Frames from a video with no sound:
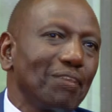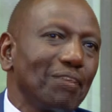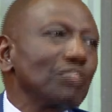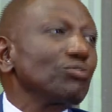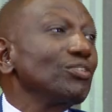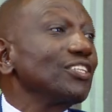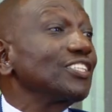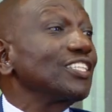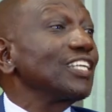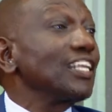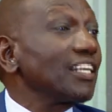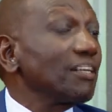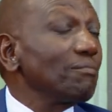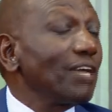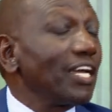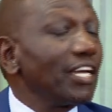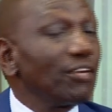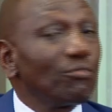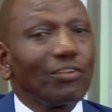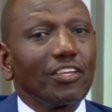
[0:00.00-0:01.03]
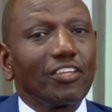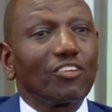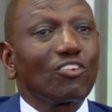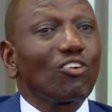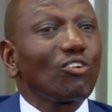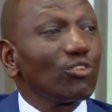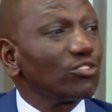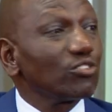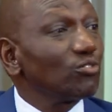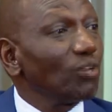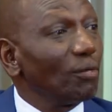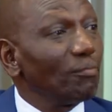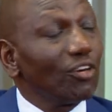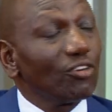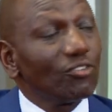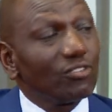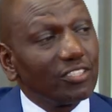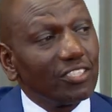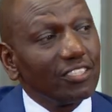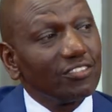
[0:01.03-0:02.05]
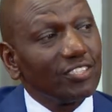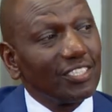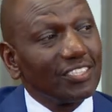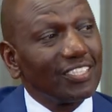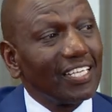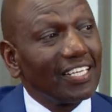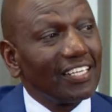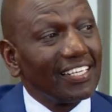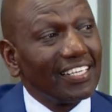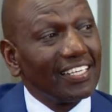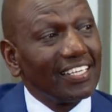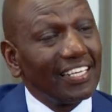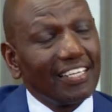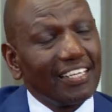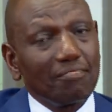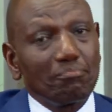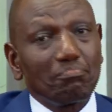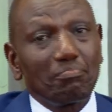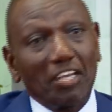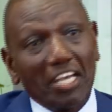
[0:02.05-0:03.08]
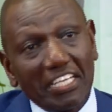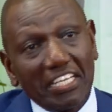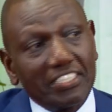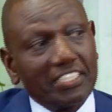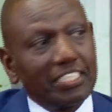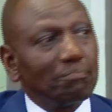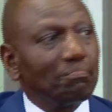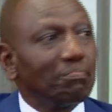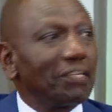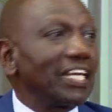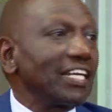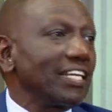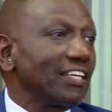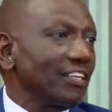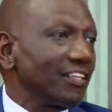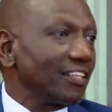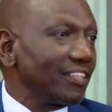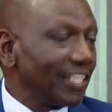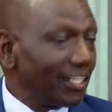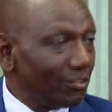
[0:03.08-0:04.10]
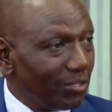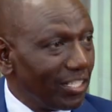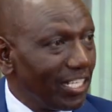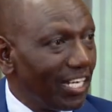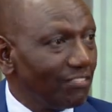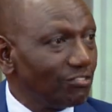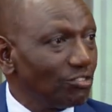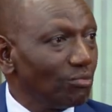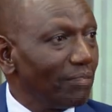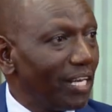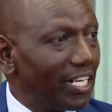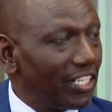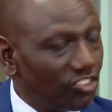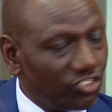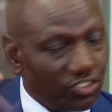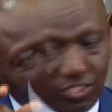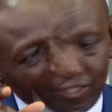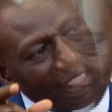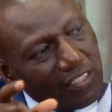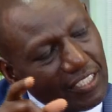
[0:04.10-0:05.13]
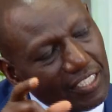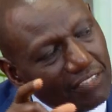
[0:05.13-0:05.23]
But we still remain with close to about 680 billion that we have to manage.